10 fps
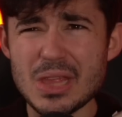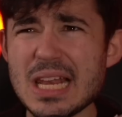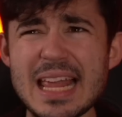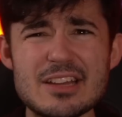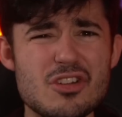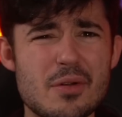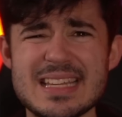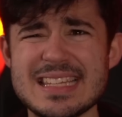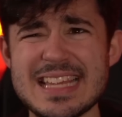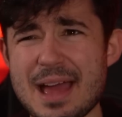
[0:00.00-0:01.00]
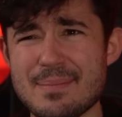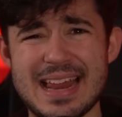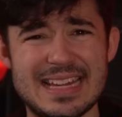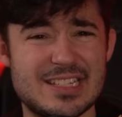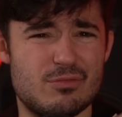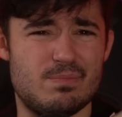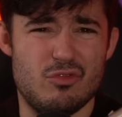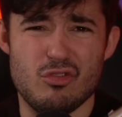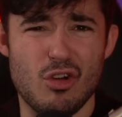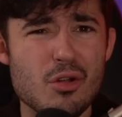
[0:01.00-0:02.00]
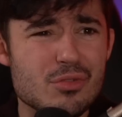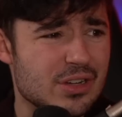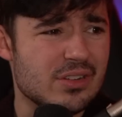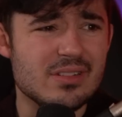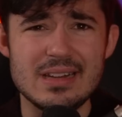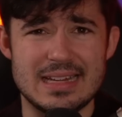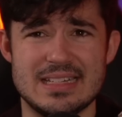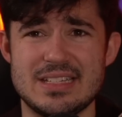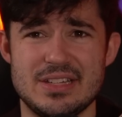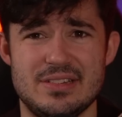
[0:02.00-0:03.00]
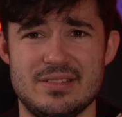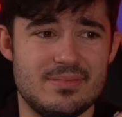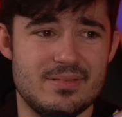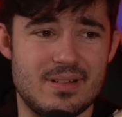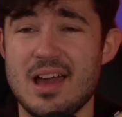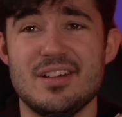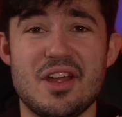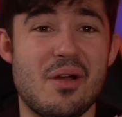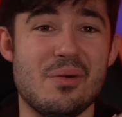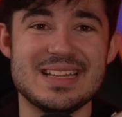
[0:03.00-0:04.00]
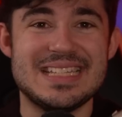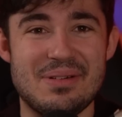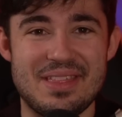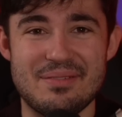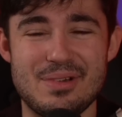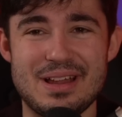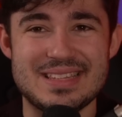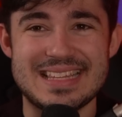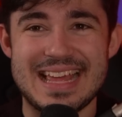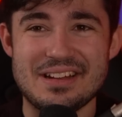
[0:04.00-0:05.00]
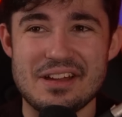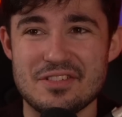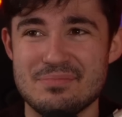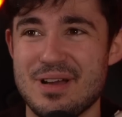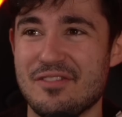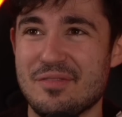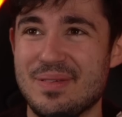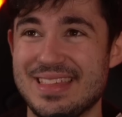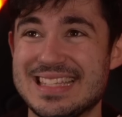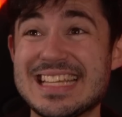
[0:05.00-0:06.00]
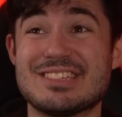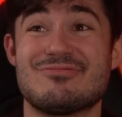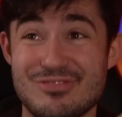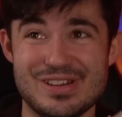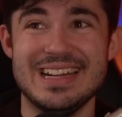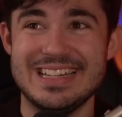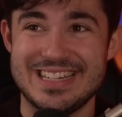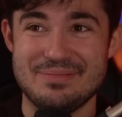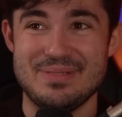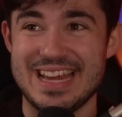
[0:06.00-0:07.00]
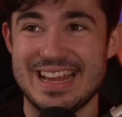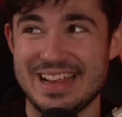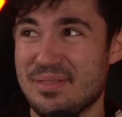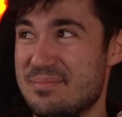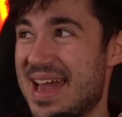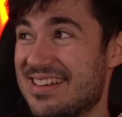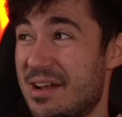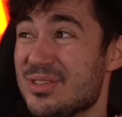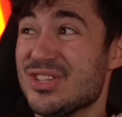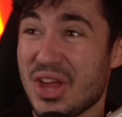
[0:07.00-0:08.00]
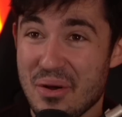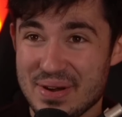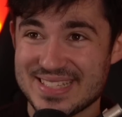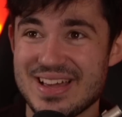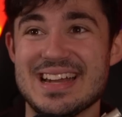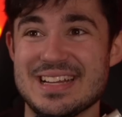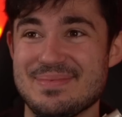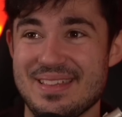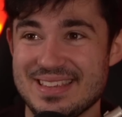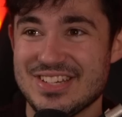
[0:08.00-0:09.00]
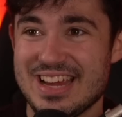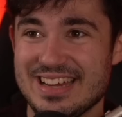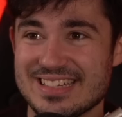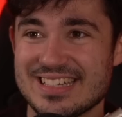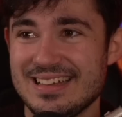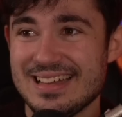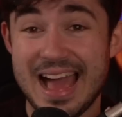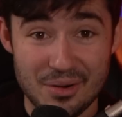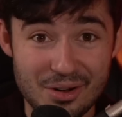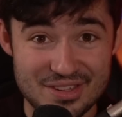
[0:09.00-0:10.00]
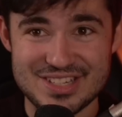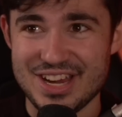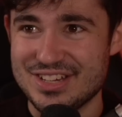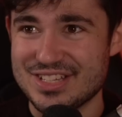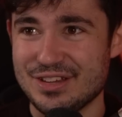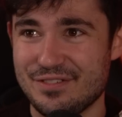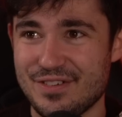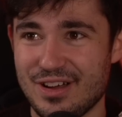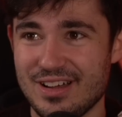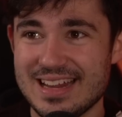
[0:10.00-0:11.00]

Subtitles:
Electro into Sandman, into Ronan, into... I don't know, I want to see what else is getting nerfed and buffed, but this really should be shaking up the meta. I'm so excited about this change. And all of these changes so far.